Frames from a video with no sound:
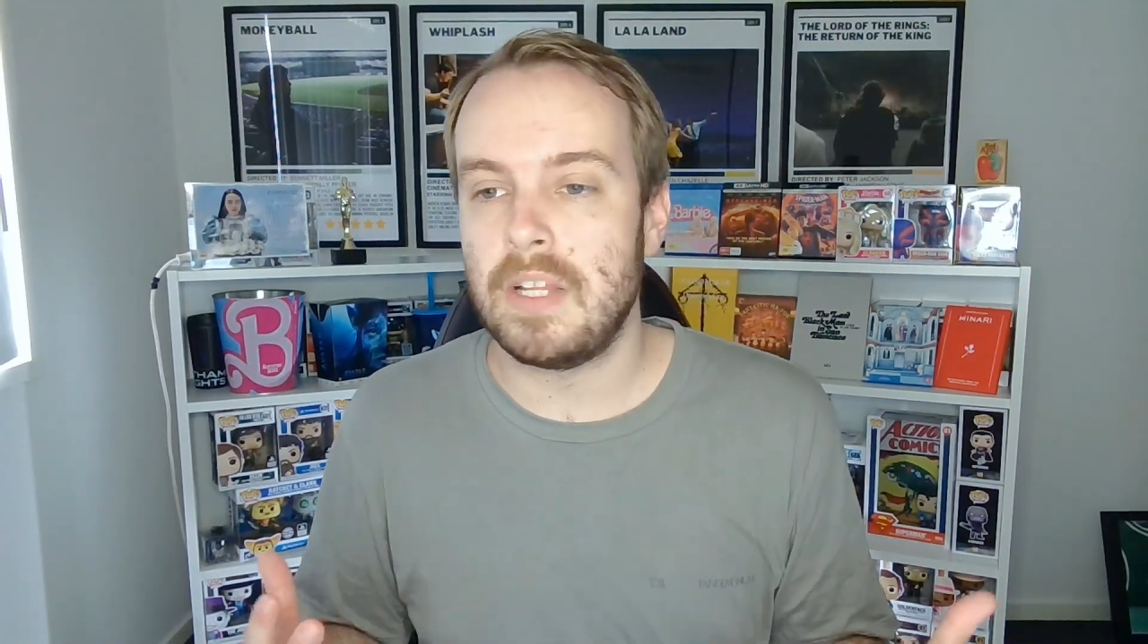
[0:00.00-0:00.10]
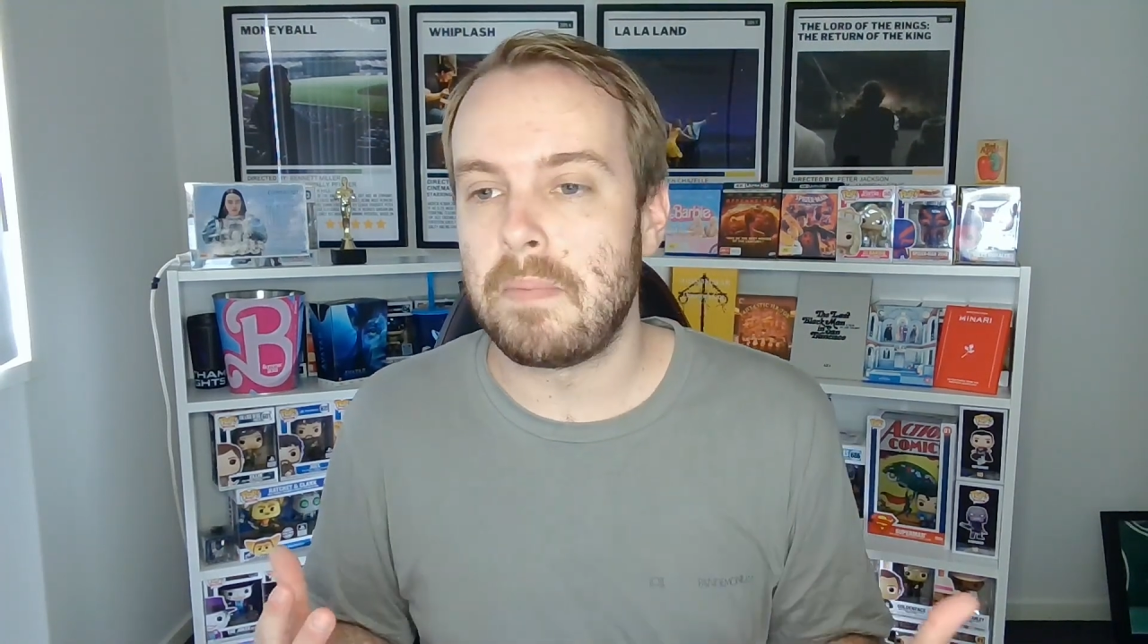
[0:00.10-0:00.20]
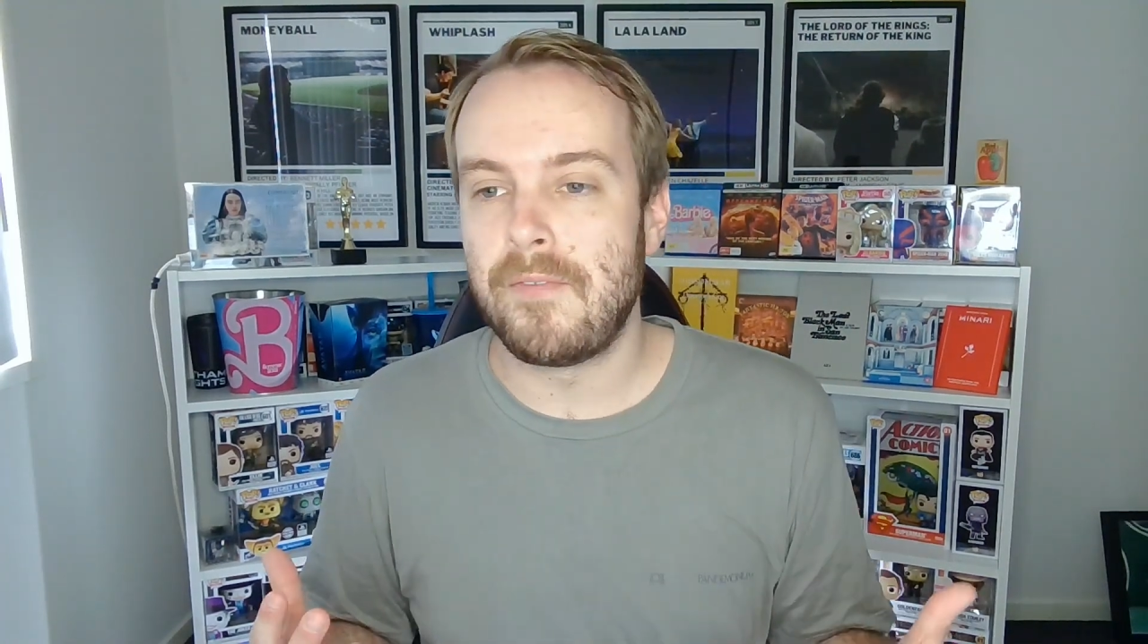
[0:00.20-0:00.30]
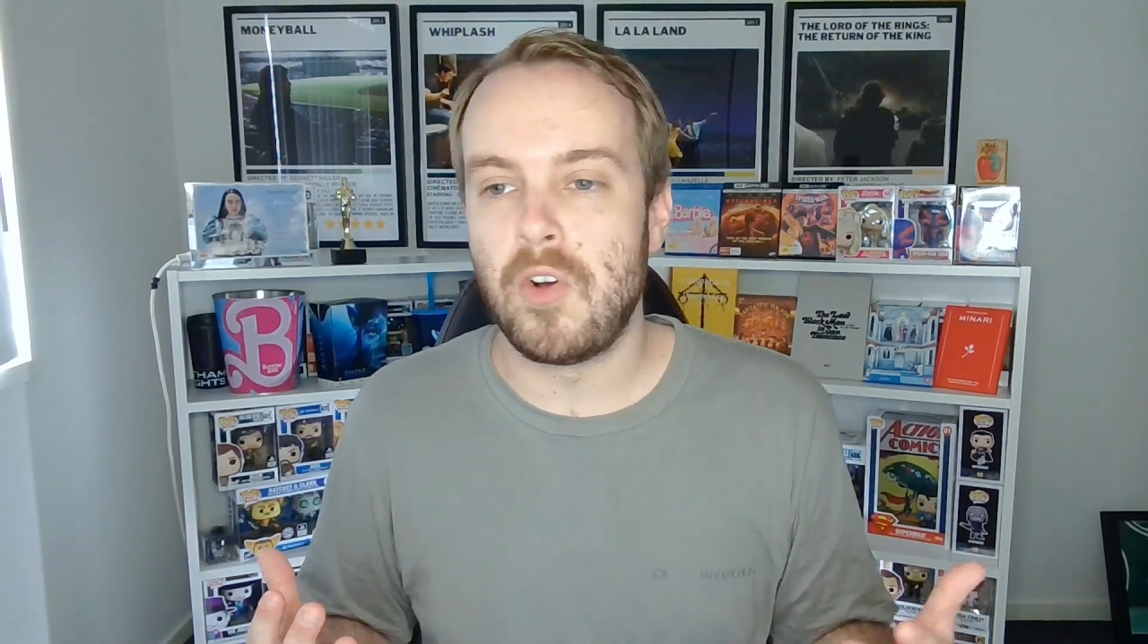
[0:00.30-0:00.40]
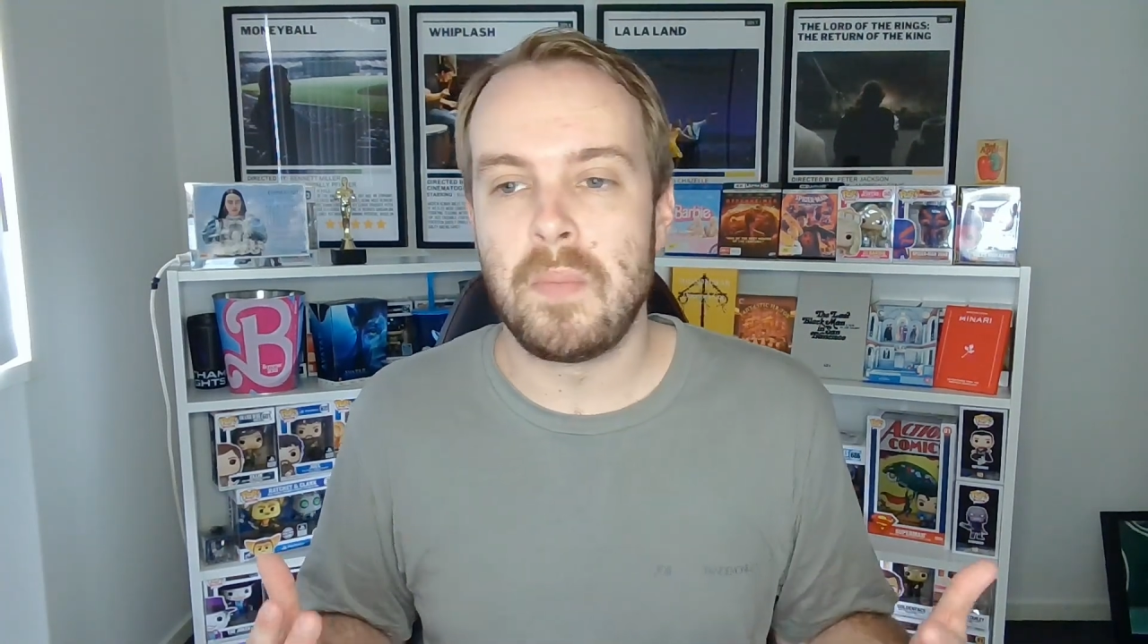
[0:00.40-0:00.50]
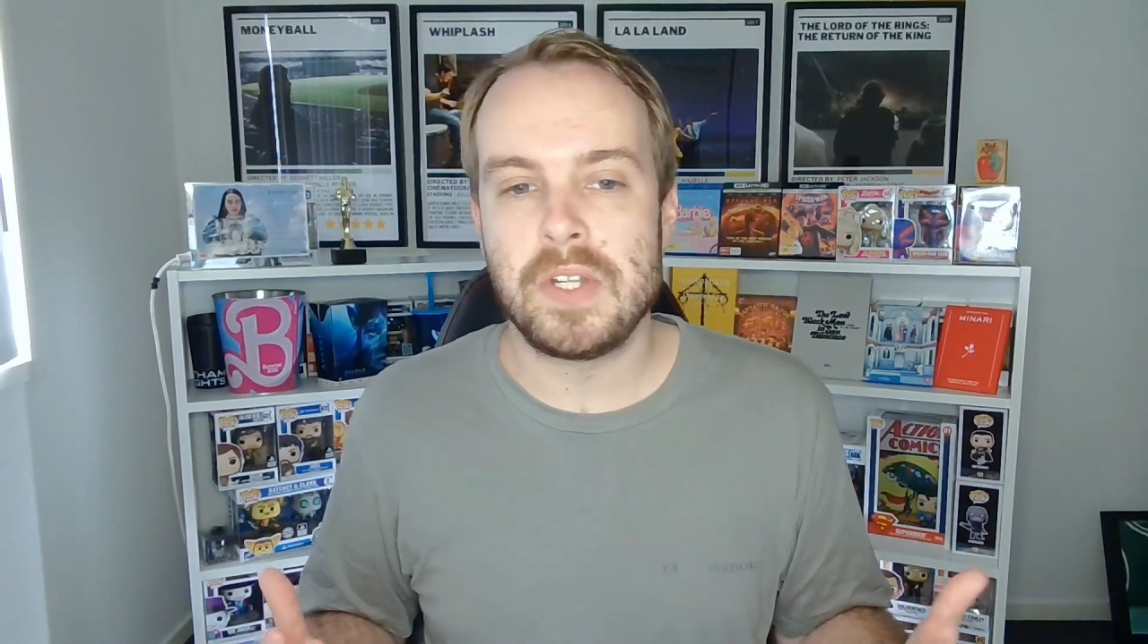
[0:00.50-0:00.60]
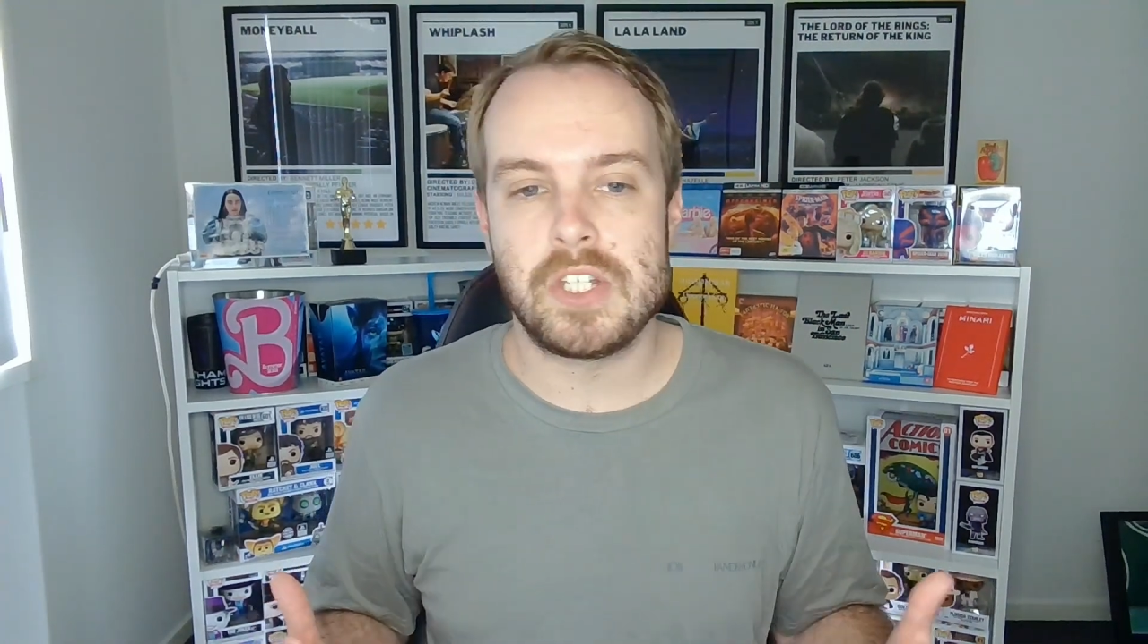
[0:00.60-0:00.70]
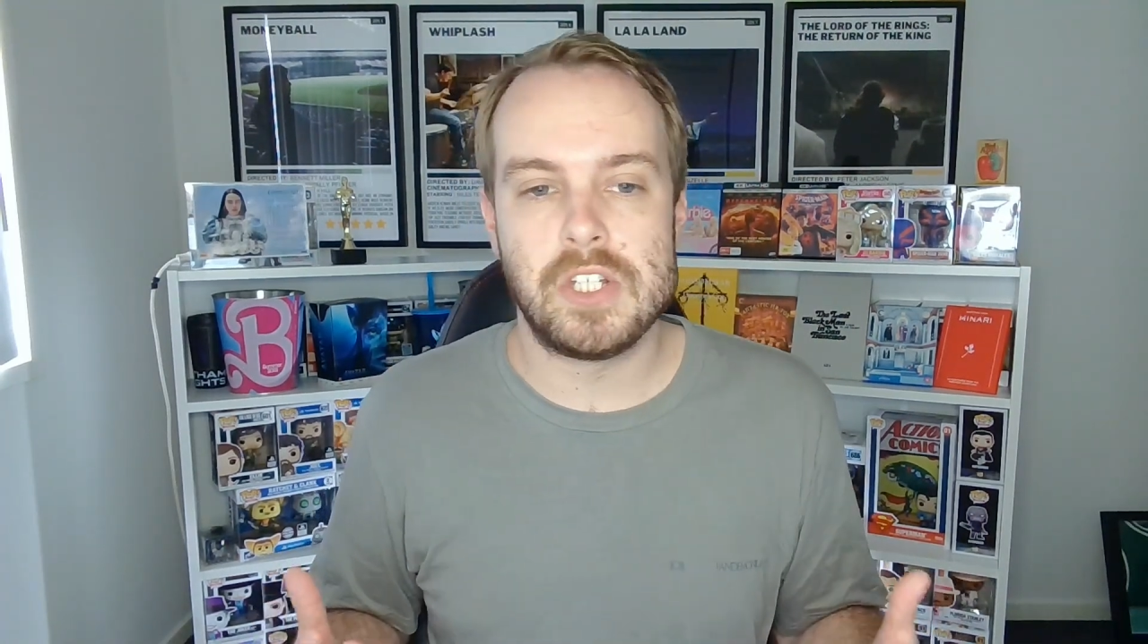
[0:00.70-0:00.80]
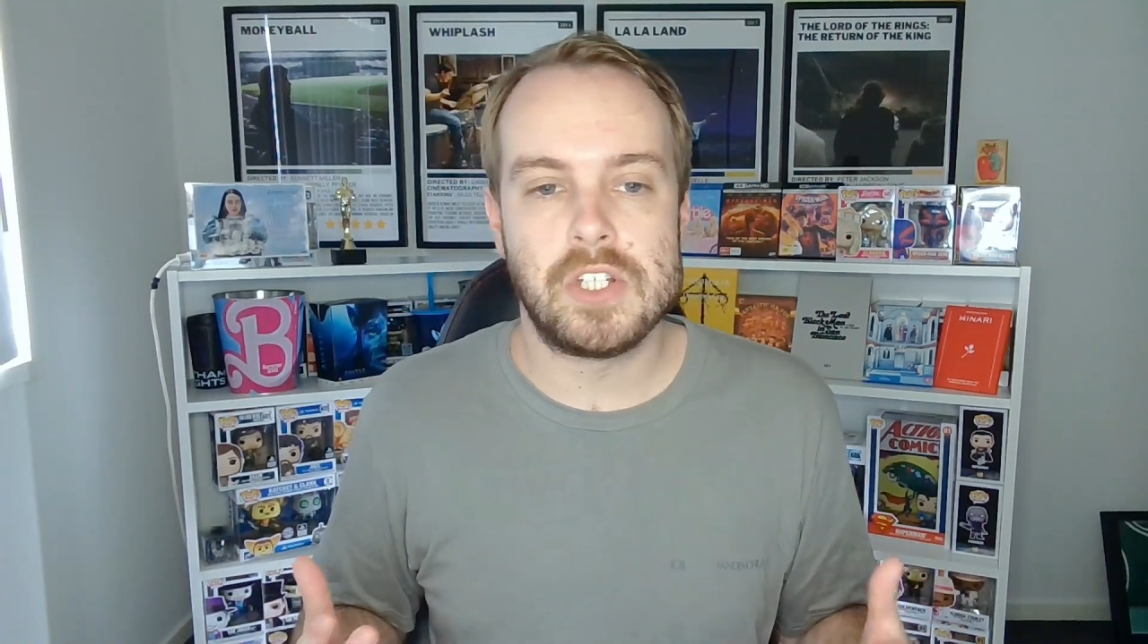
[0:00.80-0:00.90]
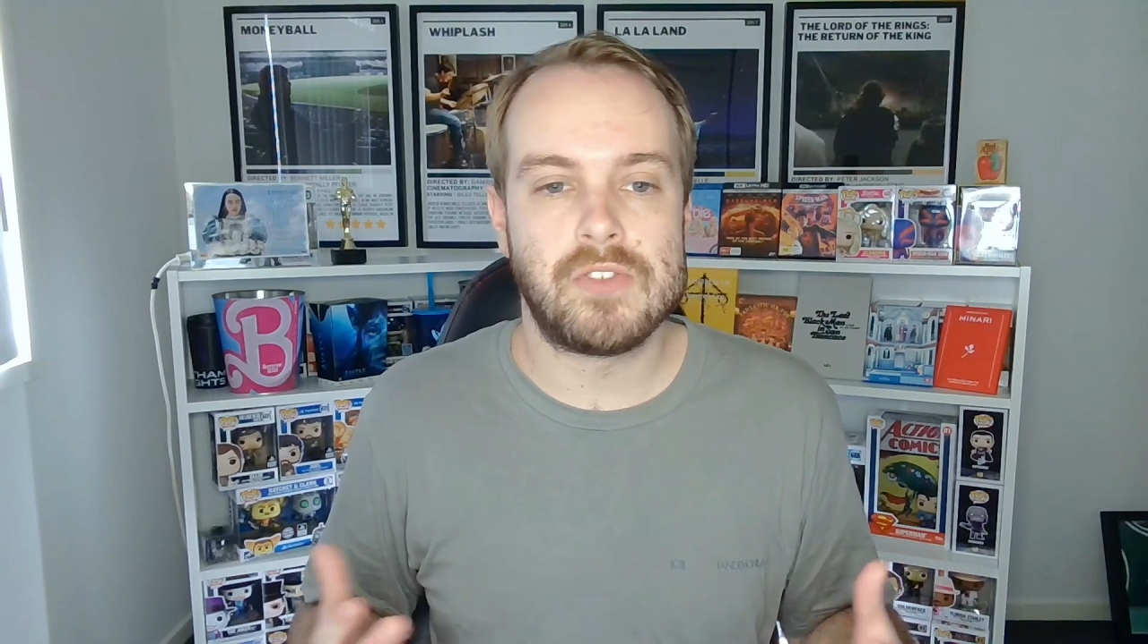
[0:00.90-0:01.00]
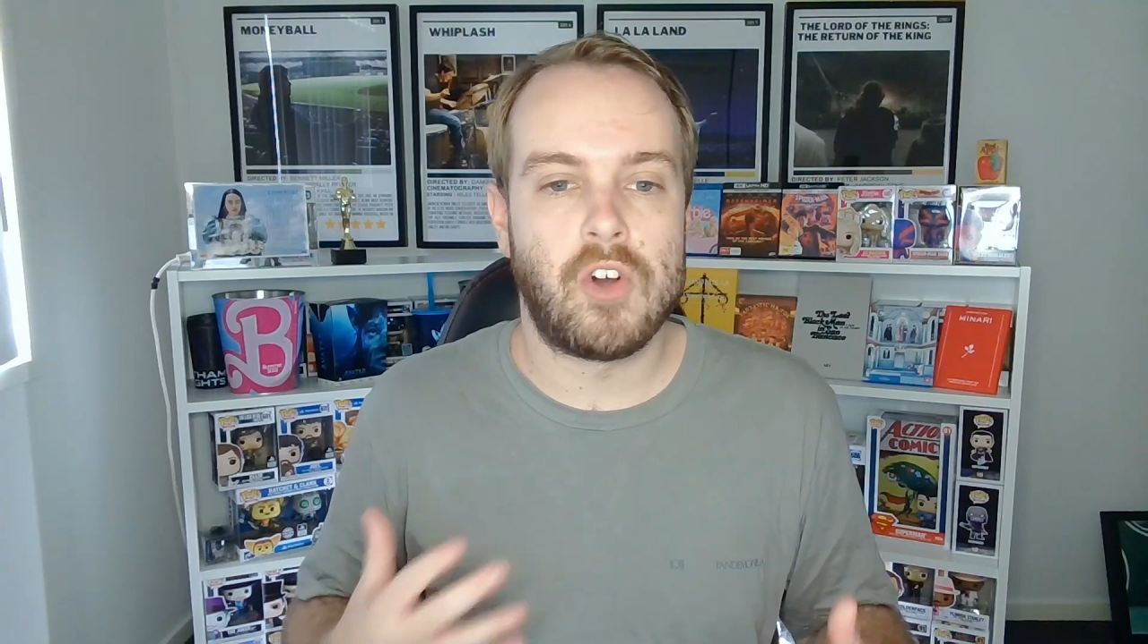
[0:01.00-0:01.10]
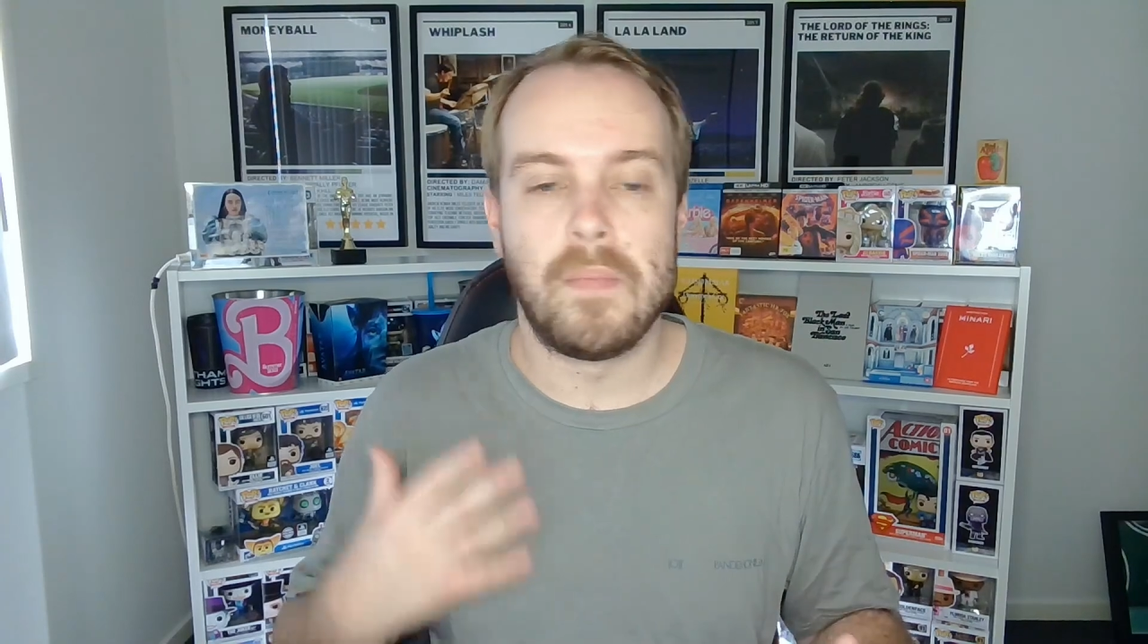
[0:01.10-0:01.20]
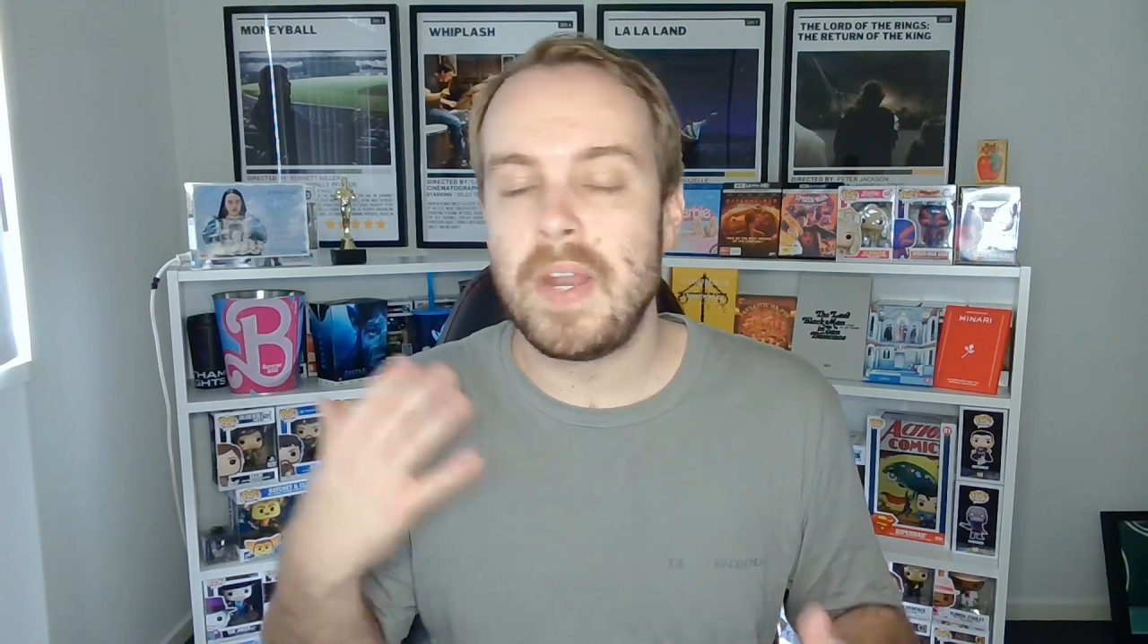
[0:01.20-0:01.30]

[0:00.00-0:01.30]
performances from